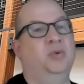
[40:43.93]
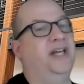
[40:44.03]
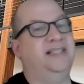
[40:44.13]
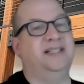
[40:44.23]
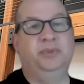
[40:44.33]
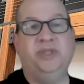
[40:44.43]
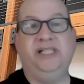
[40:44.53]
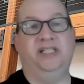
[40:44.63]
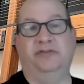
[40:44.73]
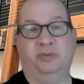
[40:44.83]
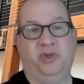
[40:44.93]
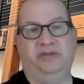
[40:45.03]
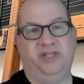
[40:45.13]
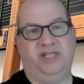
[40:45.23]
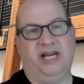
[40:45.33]
Well, that's a completely
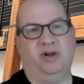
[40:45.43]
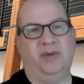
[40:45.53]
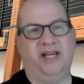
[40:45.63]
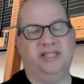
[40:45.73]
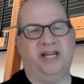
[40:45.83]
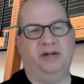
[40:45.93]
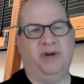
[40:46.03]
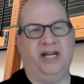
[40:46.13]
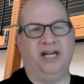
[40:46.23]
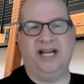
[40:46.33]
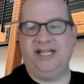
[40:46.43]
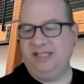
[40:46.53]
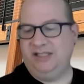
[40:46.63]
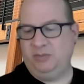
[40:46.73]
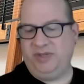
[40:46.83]
different pivot now on my side, right?
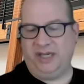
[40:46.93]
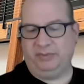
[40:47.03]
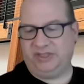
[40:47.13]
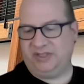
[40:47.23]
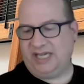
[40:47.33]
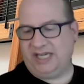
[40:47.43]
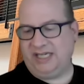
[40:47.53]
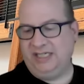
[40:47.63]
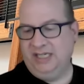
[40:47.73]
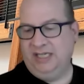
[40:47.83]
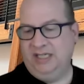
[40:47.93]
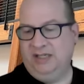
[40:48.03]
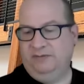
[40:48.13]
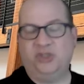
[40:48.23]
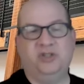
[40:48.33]
I need to be able to say,
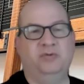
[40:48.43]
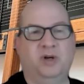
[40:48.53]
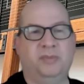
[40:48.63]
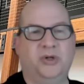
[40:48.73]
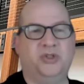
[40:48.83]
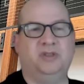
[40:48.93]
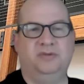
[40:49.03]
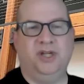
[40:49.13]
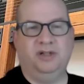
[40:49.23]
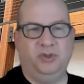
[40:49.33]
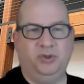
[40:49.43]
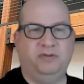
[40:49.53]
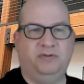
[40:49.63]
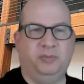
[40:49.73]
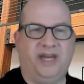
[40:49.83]
first and foremost, none of
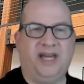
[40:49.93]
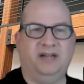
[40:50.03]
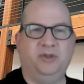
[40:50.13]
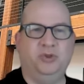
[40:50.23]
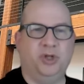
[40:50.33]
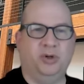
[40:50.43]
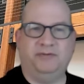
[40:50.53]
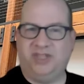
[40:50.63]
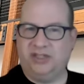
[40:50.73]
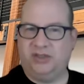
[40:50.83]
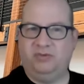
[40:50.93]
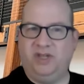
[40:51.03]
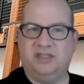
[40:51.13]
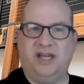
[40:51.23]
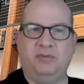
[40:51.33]
you should feel bad if you showed, if
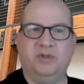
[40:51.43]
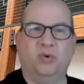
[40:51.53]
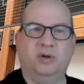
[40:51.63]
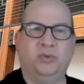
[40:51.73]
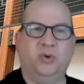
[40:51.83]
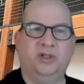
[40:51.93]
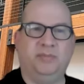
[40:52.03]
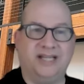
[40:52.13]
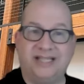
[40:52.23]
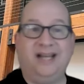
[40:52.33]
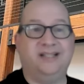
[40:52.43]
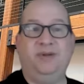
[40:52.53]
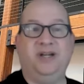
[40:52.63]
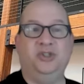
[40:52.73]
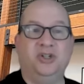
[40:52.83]
this insight was more important, because I
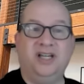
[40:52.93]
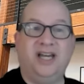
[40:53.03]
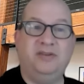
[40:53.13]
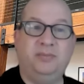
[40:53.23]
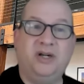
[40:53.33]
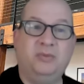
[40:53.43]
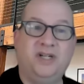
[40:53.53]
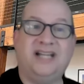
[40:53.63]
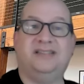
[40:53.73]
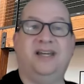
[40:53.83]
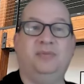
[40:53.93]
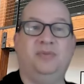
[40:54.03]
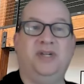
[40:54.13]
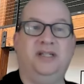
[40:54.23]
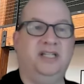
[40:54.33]
expect you're going to have a better one next
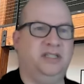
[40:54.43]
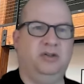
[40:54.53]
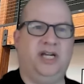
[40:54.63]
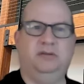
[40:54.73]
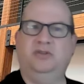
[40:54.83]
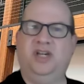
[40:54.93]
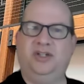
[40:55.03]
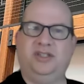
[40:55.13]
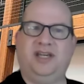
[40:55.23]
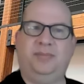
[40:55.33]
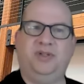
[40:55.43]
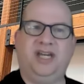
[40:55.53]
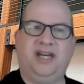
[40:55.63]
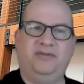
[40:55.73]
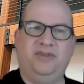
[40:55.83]
time we meet. It's great. They just
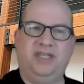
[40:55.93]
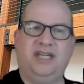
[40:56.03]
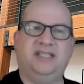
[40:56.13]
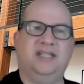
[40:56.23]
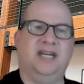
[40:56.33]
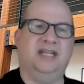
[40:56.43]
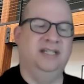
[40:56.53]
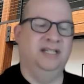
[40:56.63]
happen to have the day today.